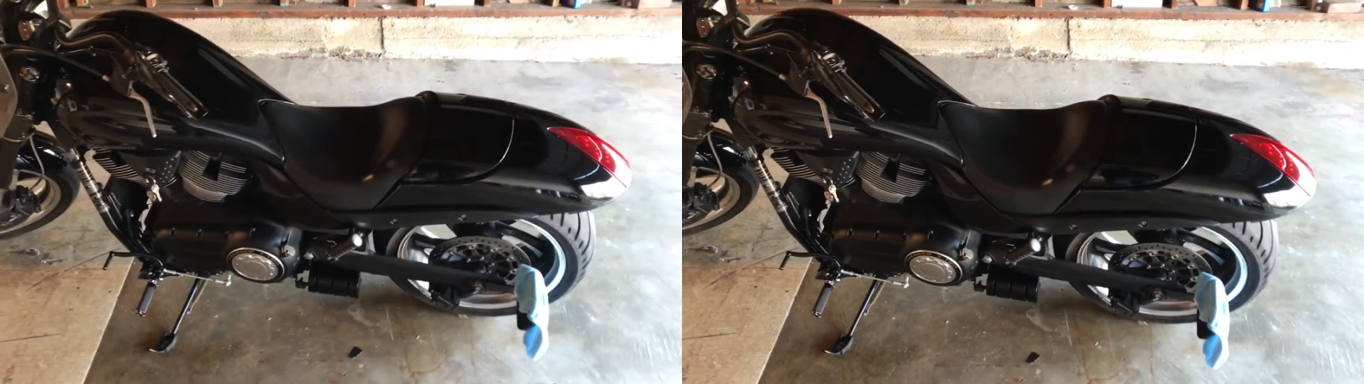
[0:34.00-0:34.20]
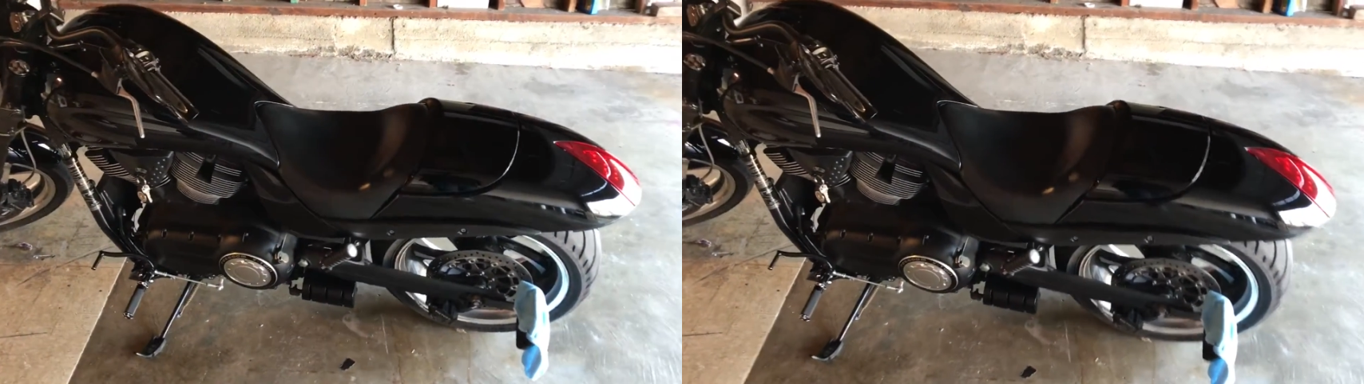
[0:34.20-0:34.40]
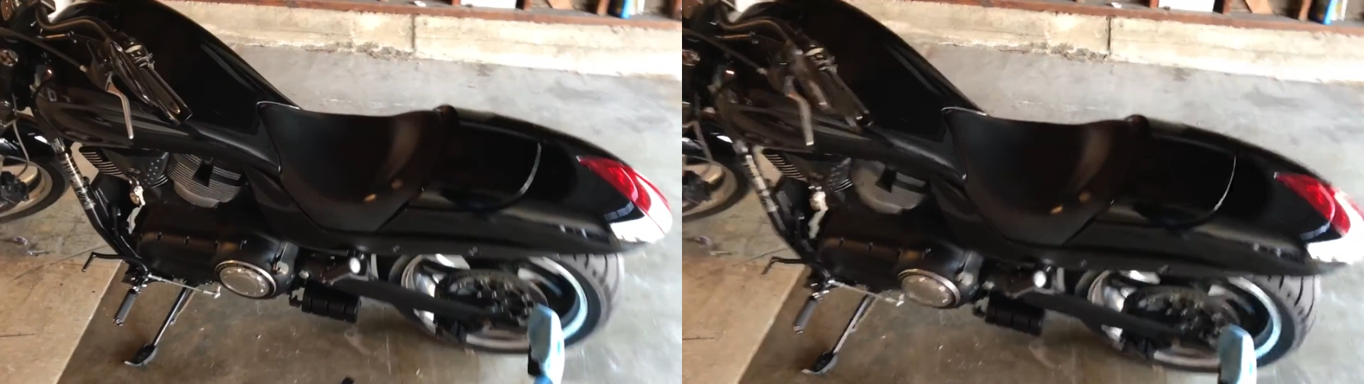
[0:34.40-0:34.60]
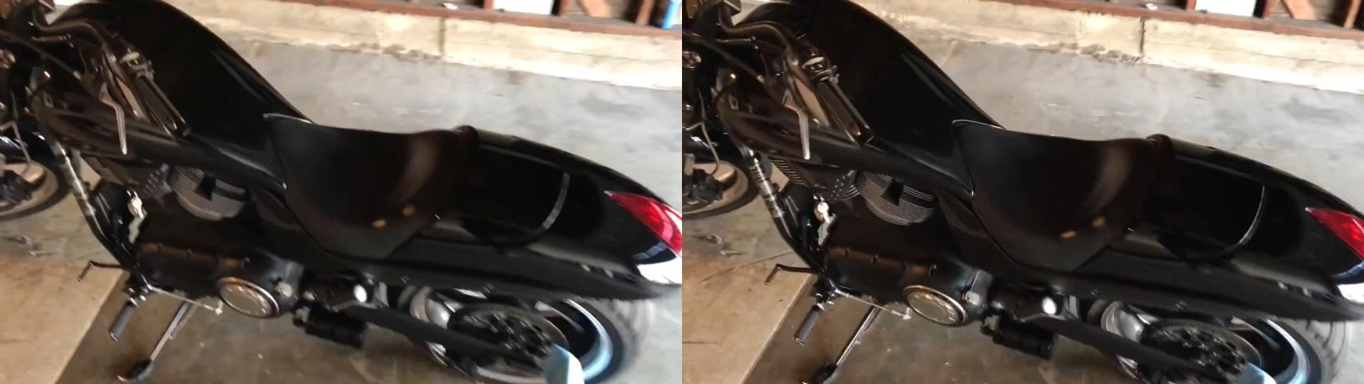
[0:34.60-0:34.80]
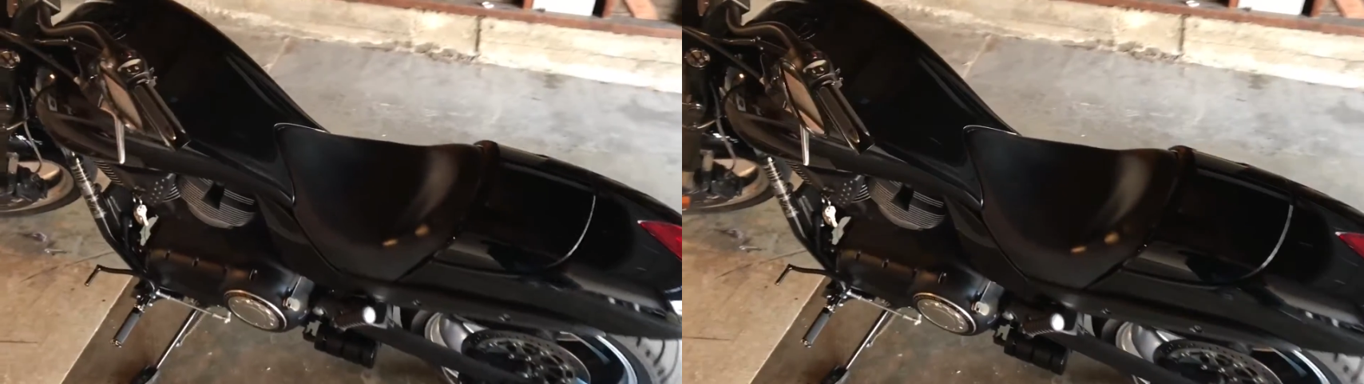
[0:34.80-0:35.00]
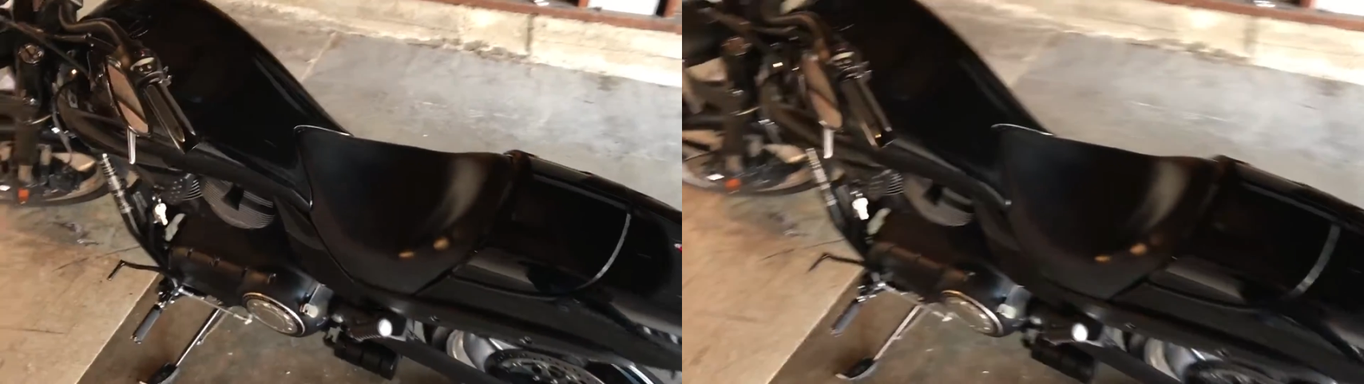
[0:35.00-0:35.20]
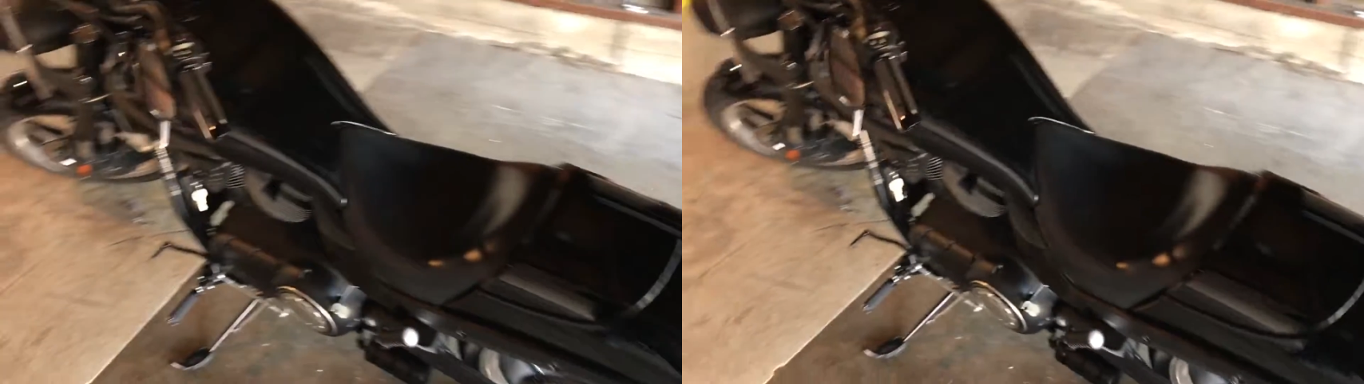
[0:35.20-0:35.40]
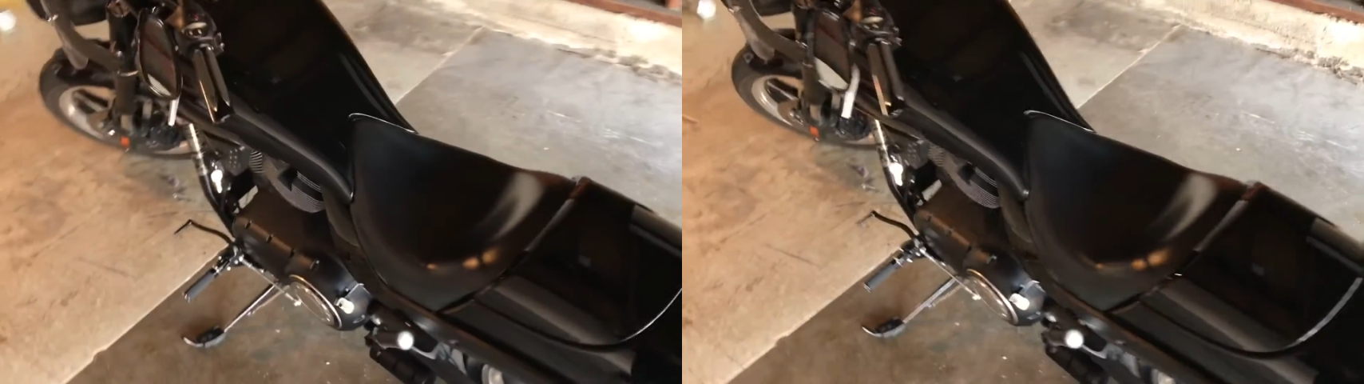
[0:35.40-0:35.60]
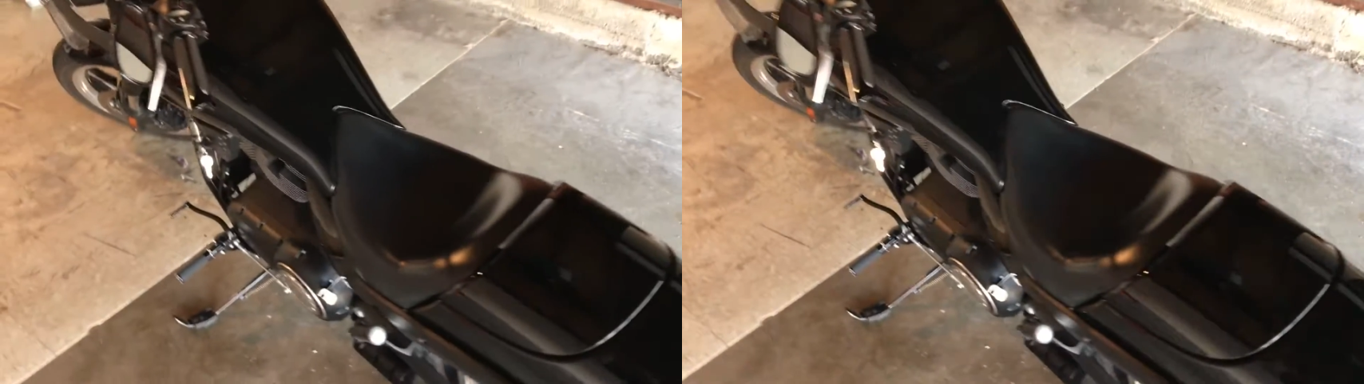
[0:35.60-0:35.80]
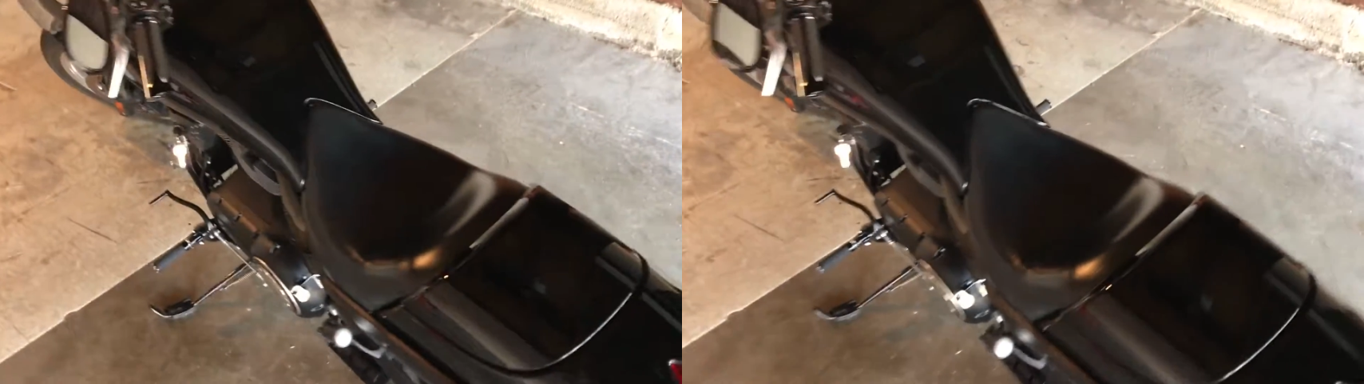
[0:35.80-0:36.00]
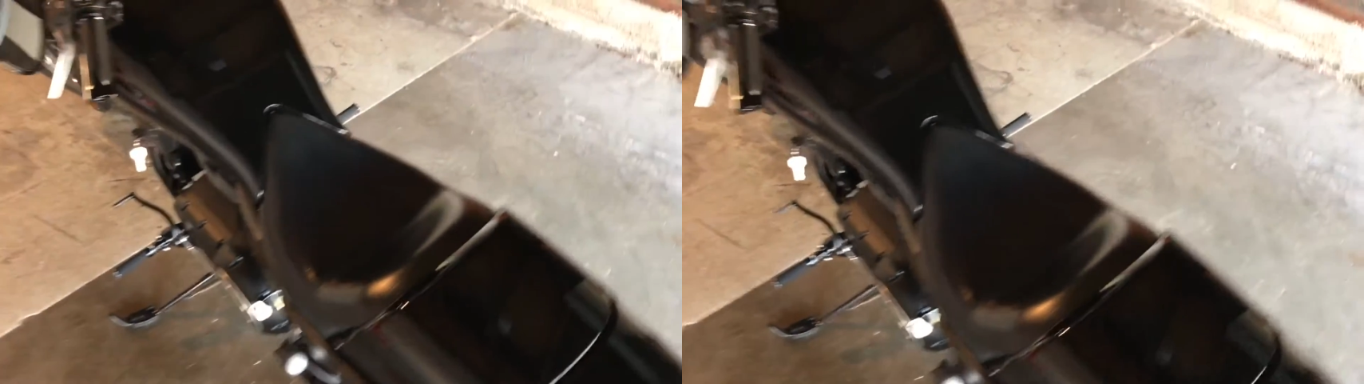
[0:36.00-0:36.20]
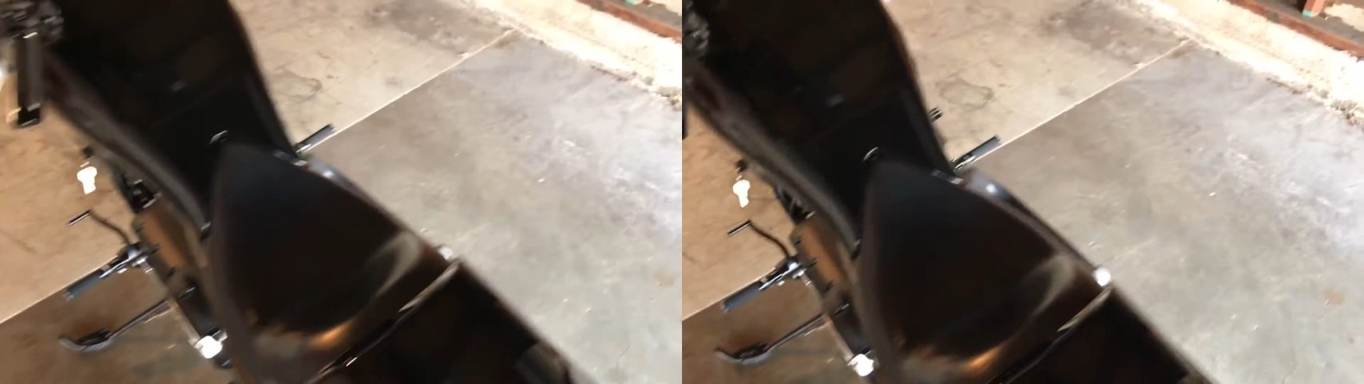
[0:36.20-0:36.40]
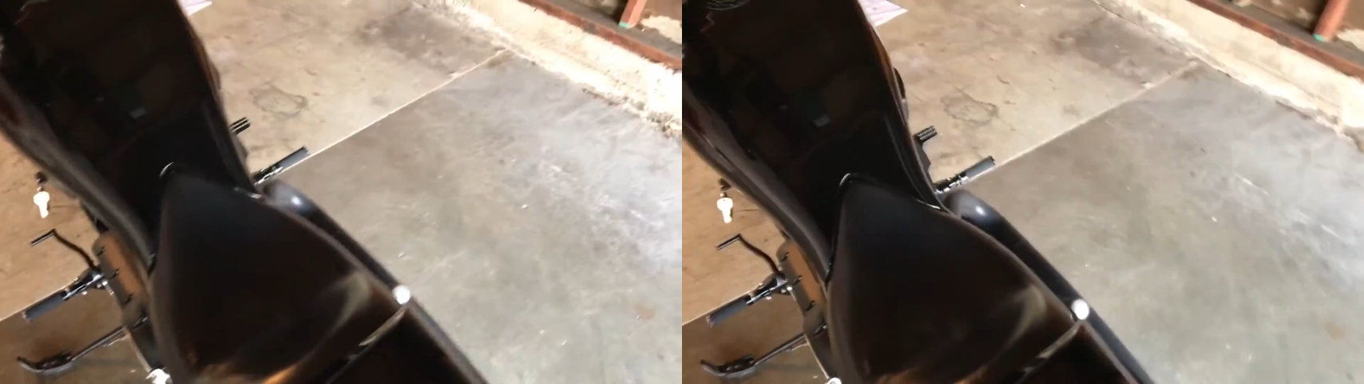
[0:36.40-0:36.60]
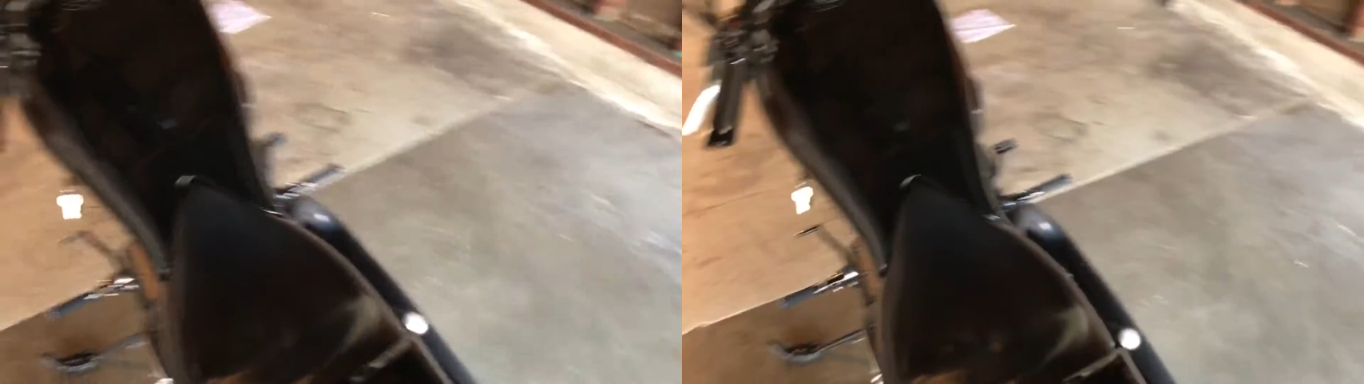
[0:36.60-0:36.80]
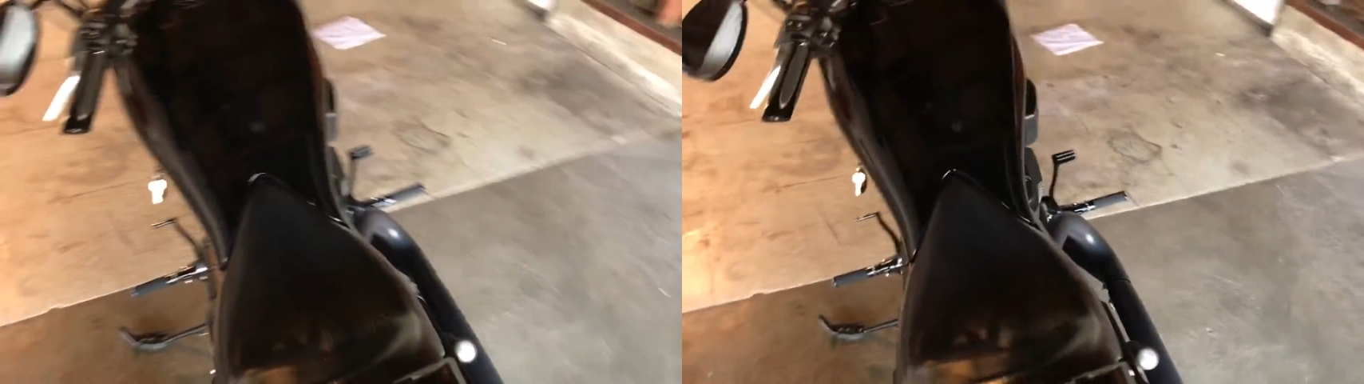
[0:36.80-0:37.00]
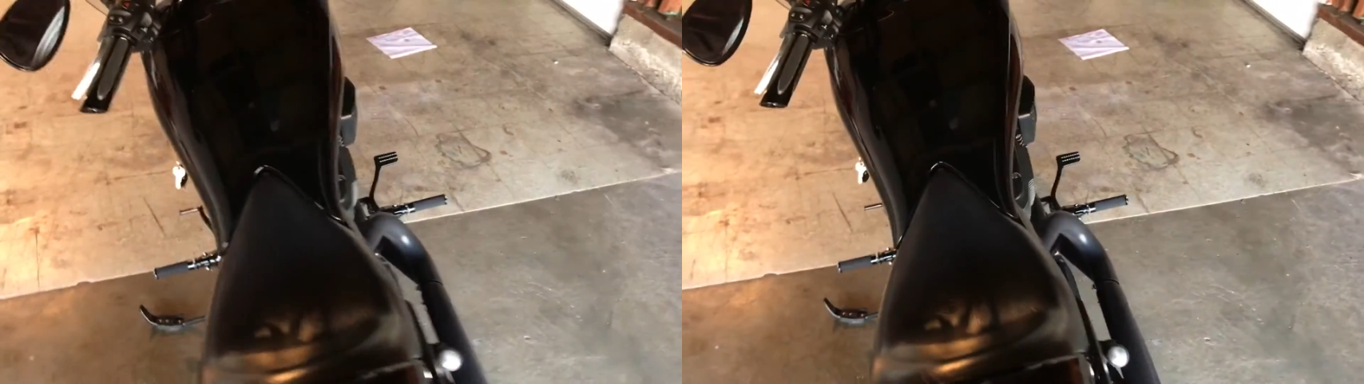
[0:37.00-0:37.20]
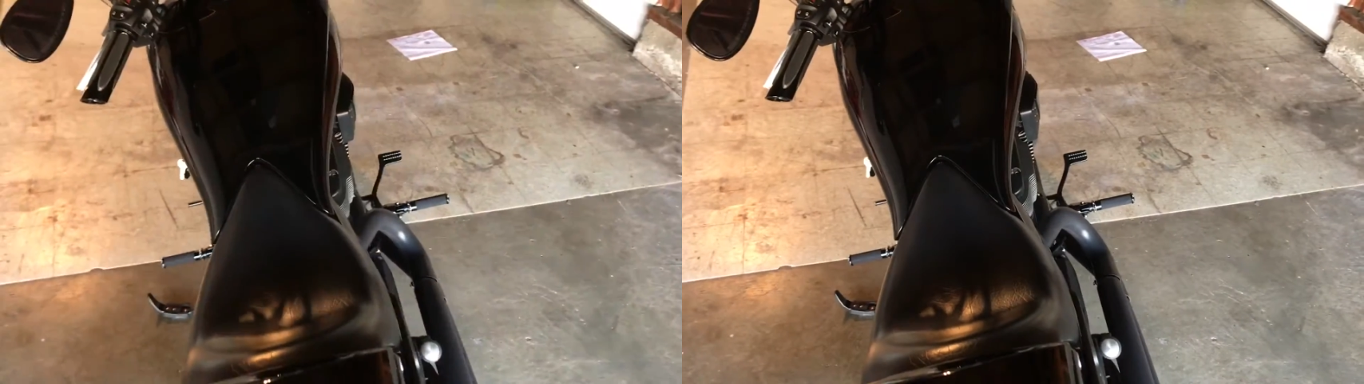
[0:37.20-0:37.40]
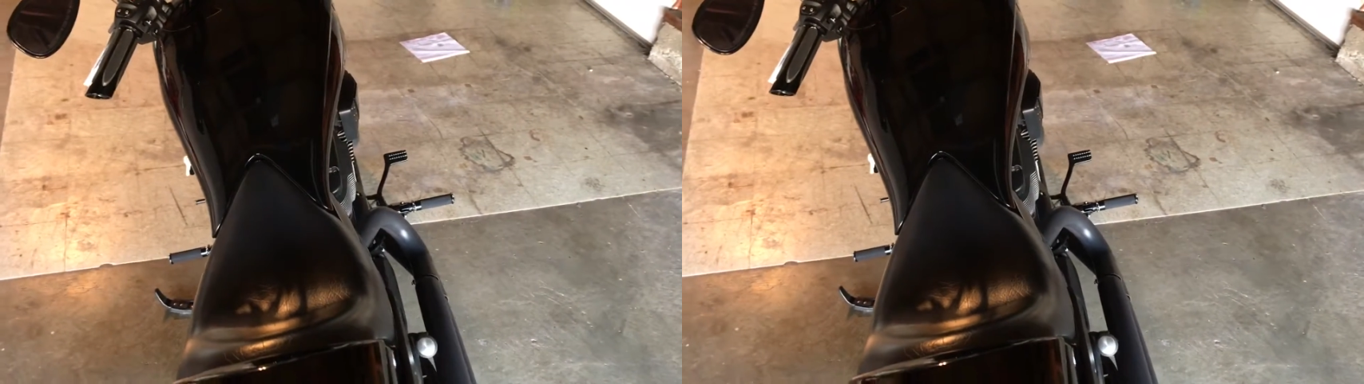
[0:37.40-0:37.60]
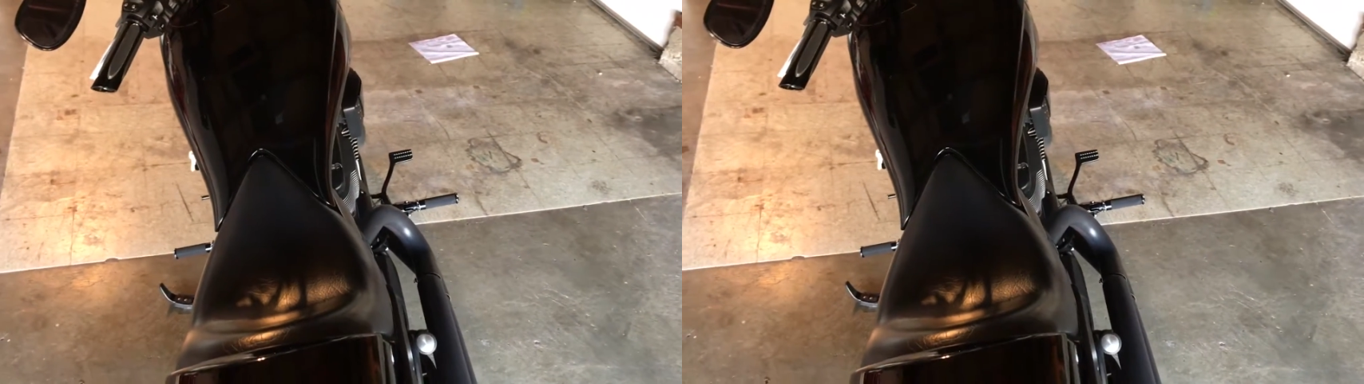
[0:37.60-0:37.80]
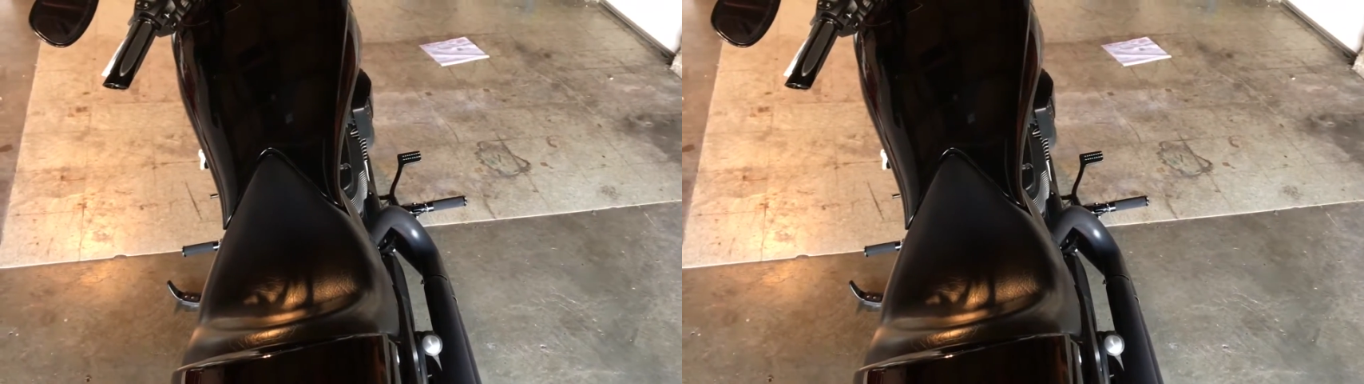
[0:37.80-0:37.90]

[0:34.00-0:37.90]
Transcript: (no speaker visible)